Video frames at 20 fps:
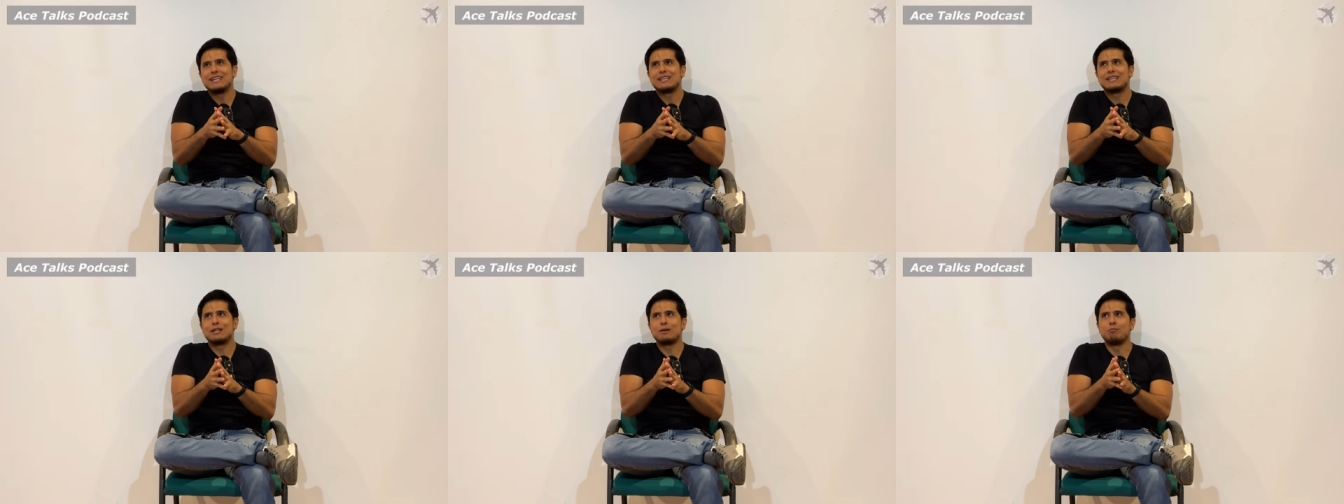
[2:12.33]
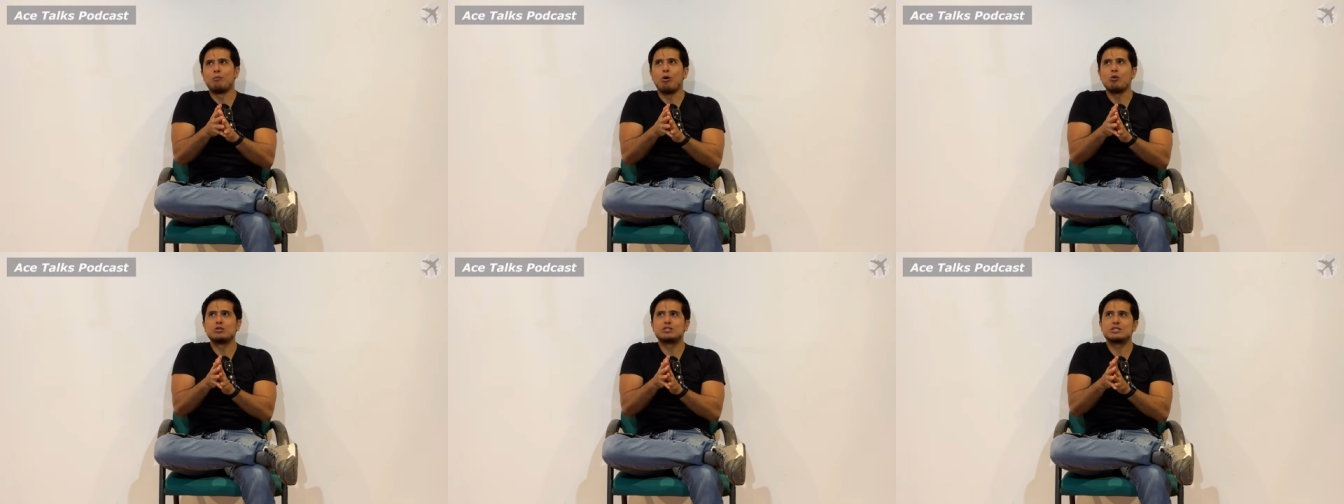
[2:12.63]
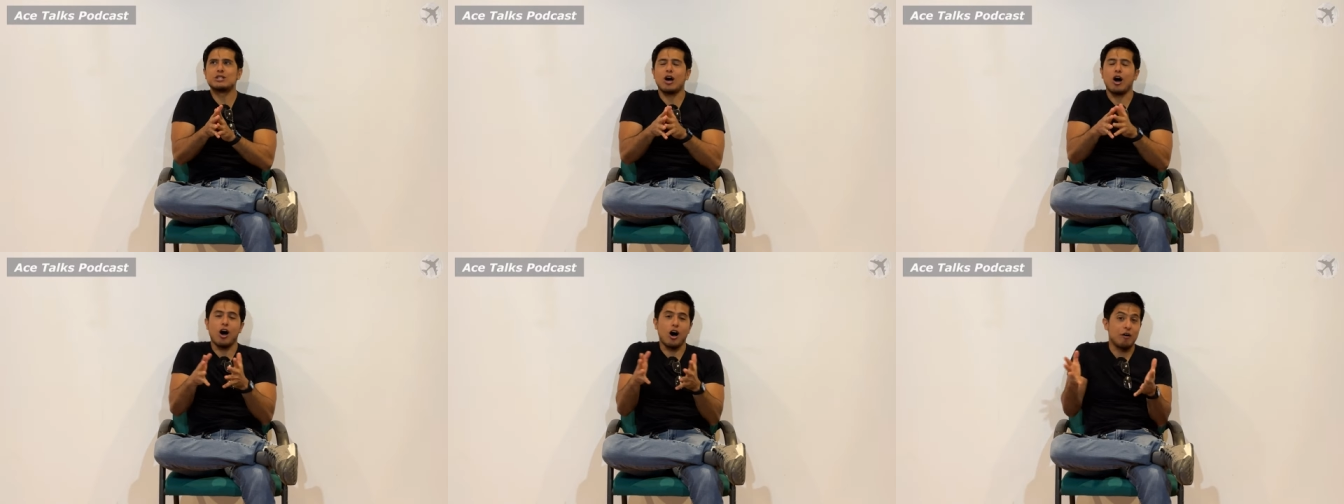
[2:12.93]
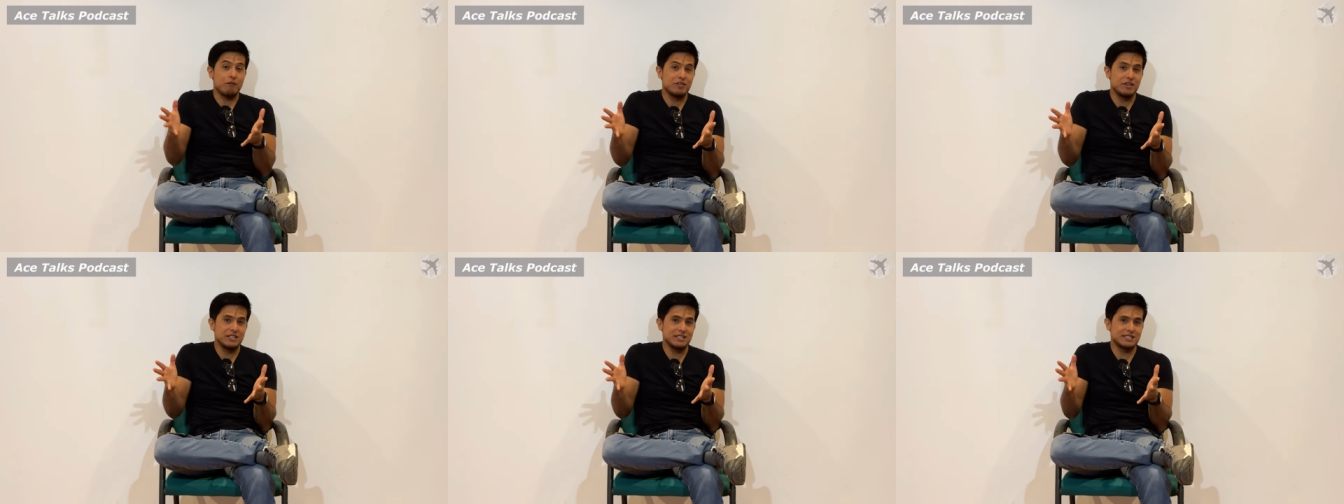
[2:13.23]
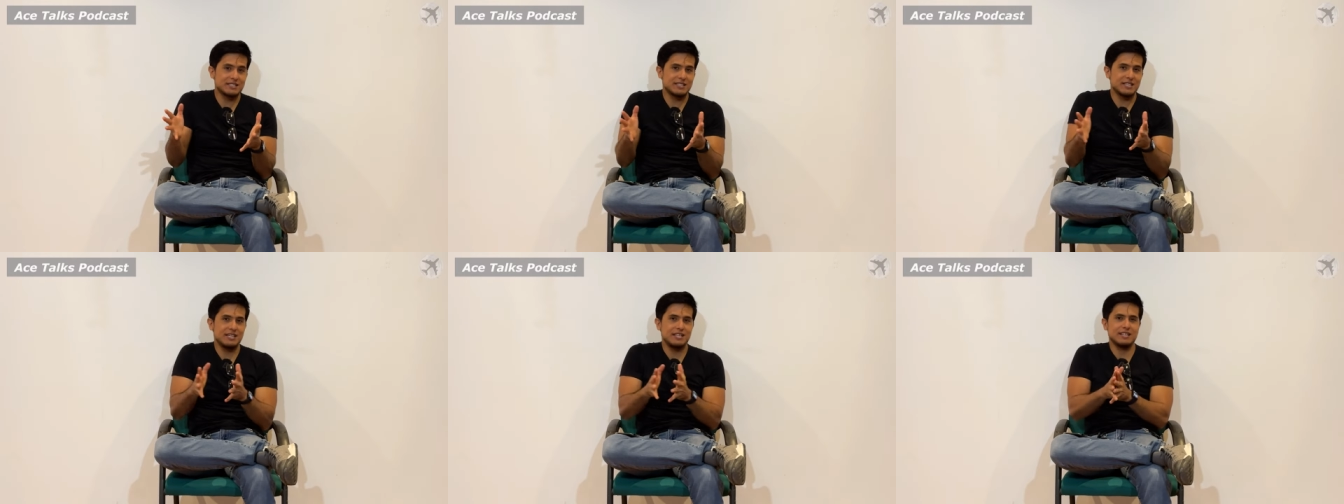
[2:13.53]
the most obvious
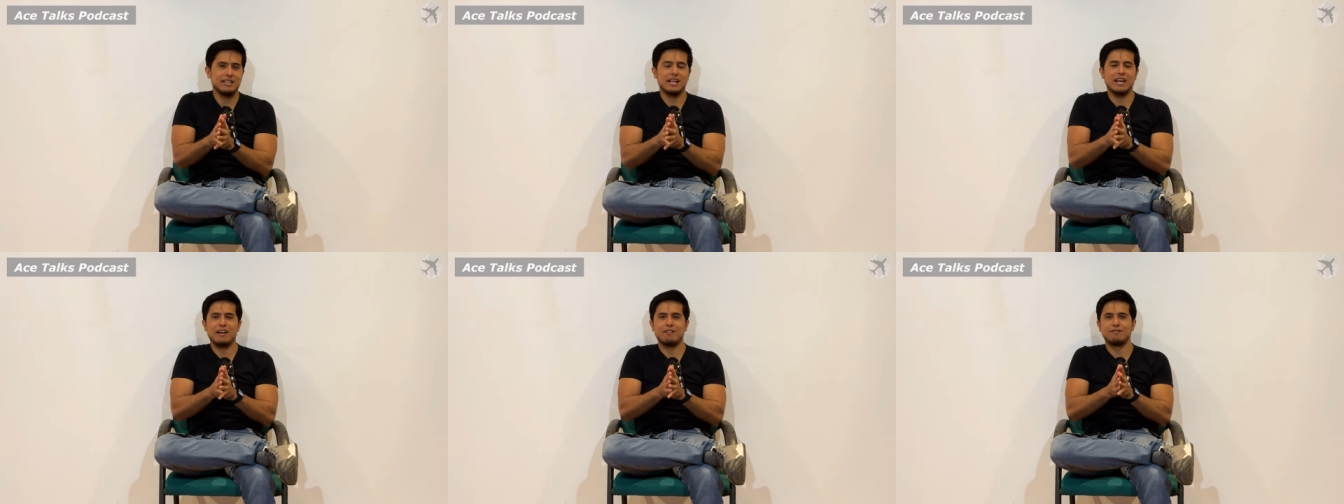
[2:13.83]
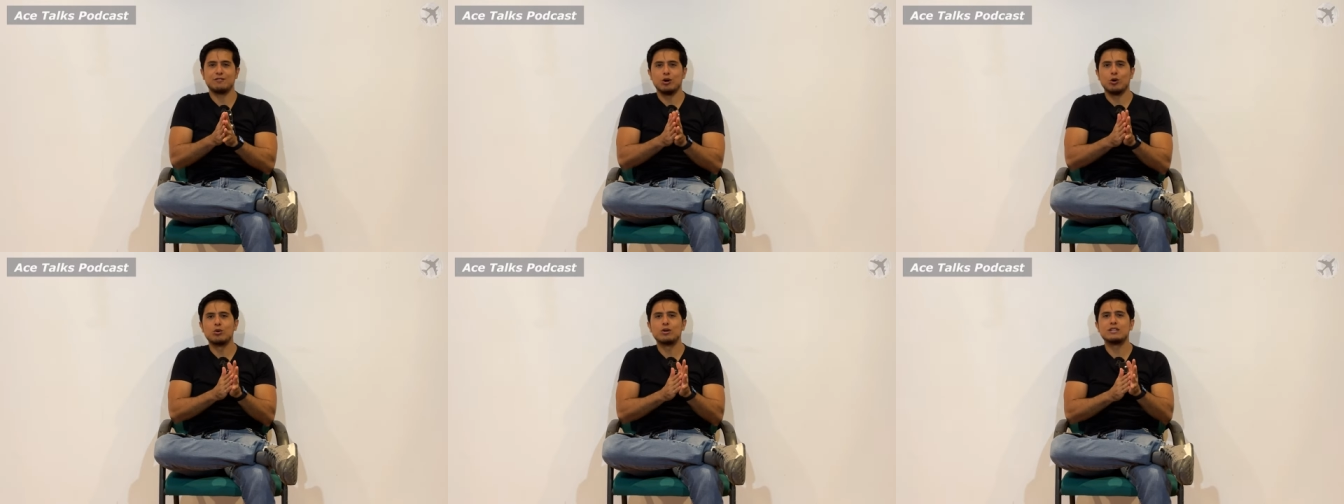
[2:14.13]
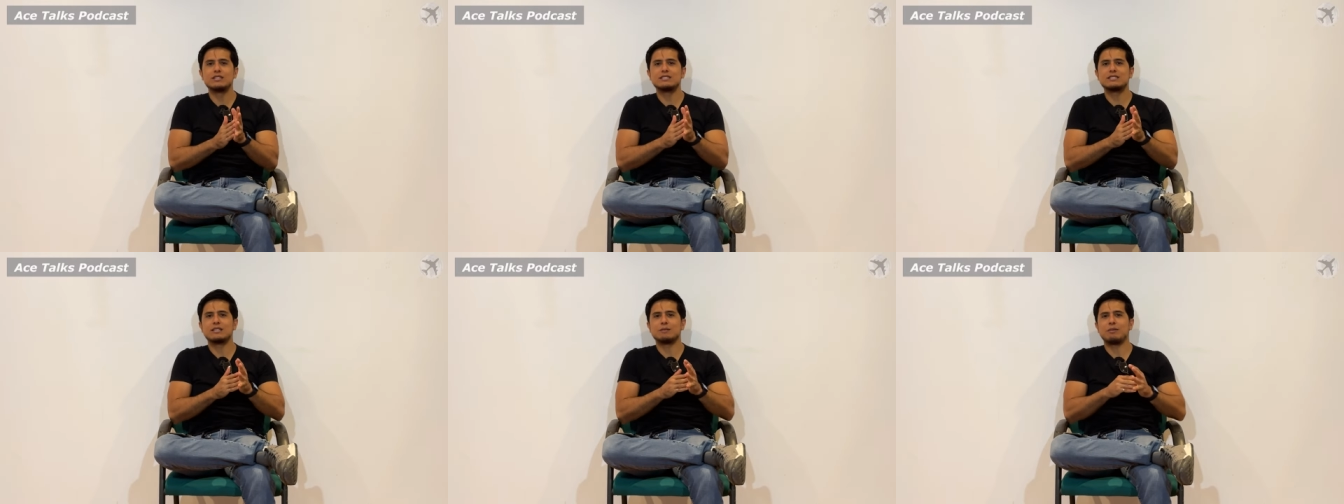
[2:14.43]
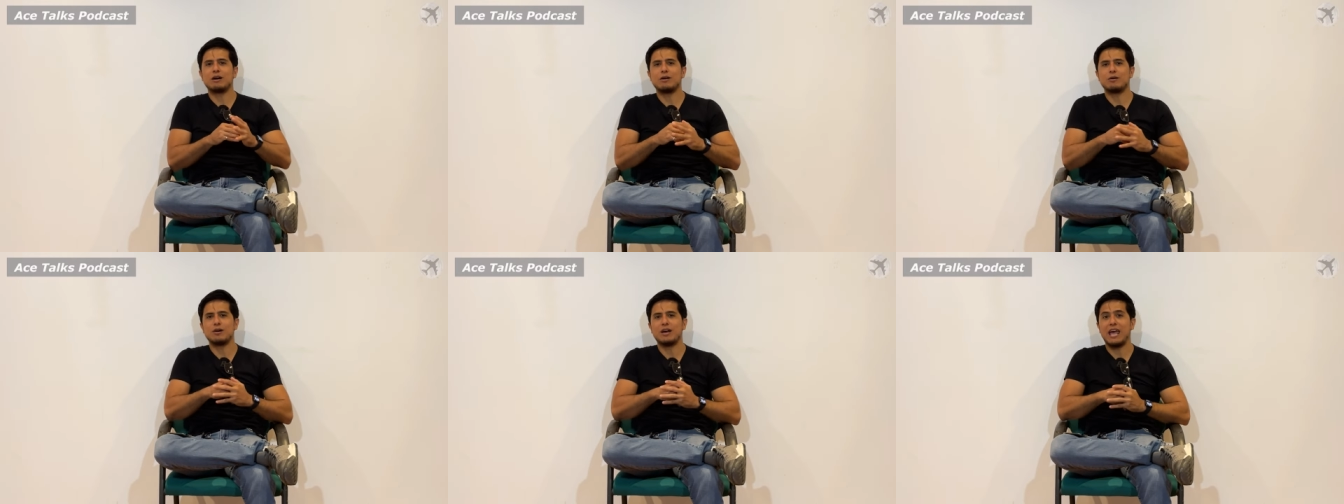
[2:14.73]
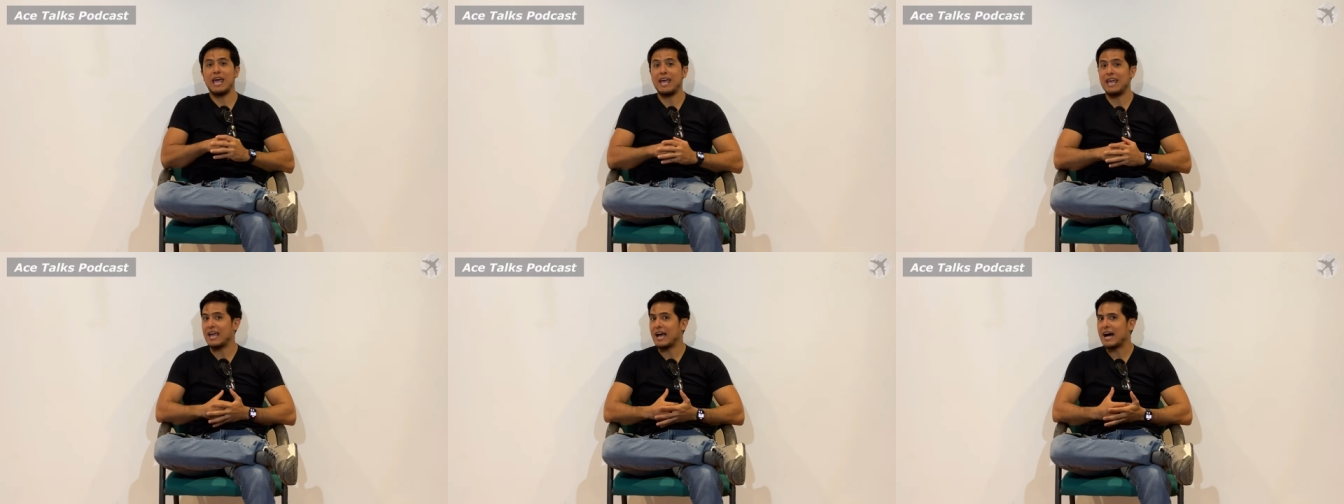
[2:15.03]
thing that I've noticed about
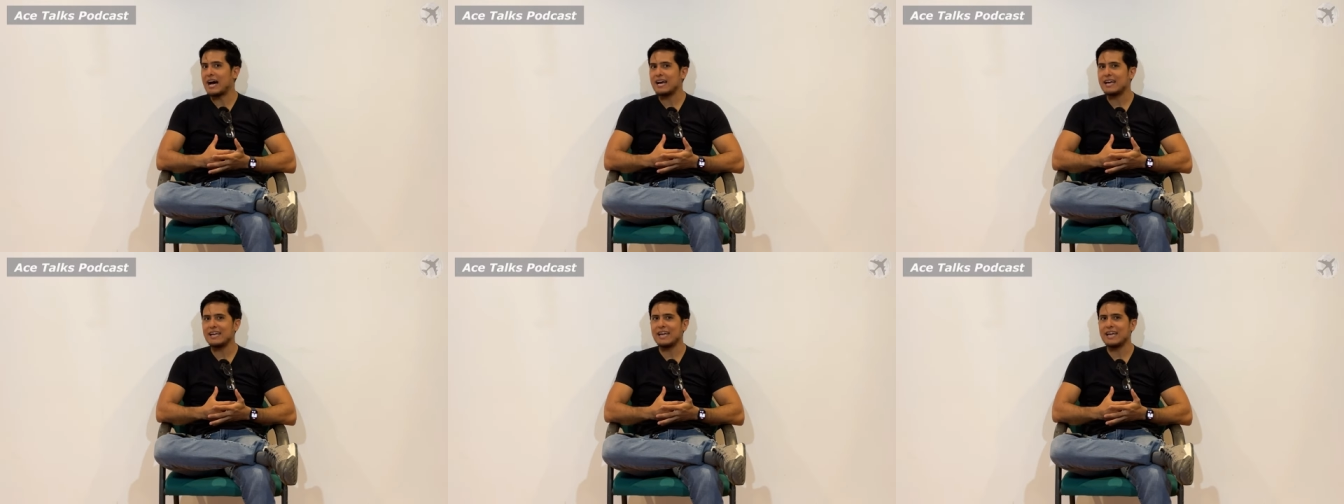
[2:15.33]
A I,